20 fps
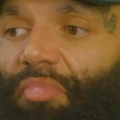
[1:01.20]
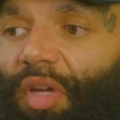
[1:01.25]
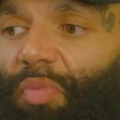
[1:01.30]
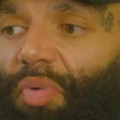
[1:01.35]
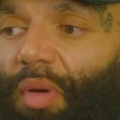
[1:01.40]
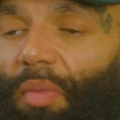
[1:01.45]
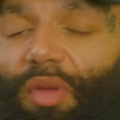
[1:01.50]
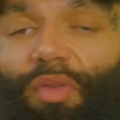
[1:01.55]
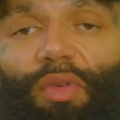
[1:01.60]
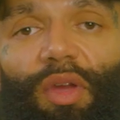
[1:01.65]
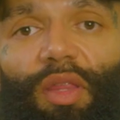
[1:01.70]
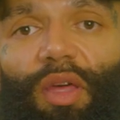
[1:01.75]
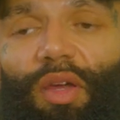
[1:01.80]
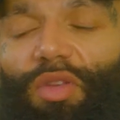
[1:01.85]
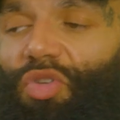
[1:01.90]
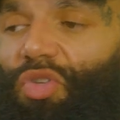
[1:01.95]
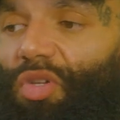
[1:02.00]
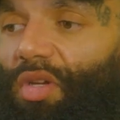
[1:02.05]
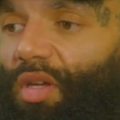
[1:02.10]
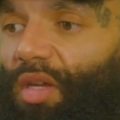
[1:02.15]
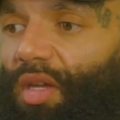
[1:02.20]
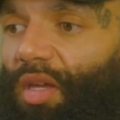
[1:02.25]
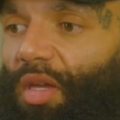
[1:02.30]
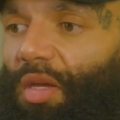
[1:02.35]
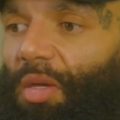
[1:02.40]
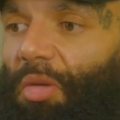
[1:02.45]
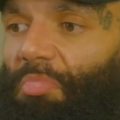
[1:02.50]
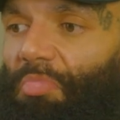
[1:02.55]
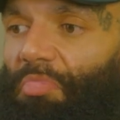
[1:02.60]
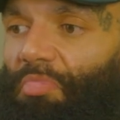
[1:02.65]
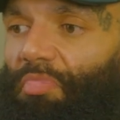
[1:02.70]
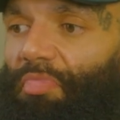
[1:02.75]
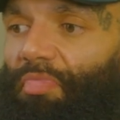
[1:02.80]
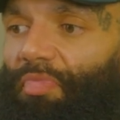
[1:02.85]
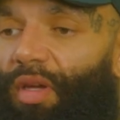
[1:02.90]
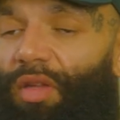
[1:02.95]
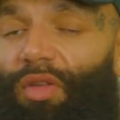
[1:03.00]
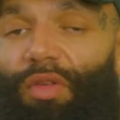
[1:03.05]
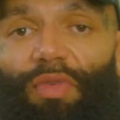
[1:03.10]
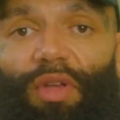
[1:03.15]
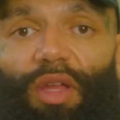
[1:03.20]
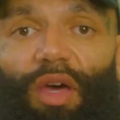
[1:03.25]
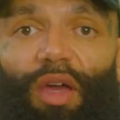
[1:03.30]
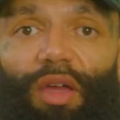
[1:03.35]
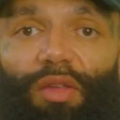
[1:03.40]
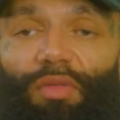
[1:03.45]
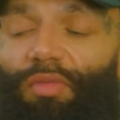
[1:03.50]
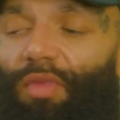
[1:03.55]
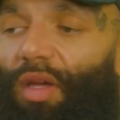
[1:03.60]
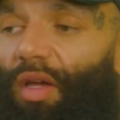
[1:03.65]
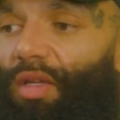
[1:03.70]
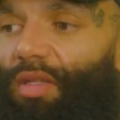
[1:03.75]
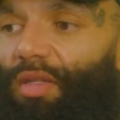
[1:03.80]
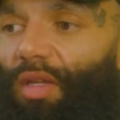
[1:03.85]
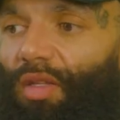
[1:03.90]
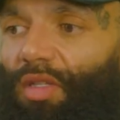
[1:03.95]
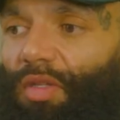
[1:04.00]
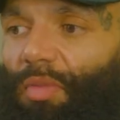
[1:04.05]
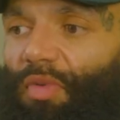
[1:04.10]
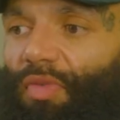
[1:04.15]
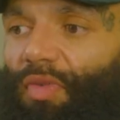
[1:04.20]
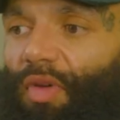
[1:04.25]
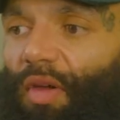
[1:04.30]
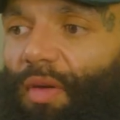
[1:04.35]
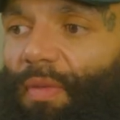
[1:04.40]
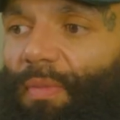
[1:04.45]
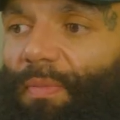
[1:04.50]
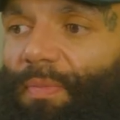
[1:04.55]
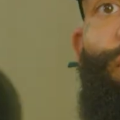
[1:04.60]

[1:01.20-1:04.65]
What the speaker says: I'd probably rate that trim another 9 out of 10, to be fair.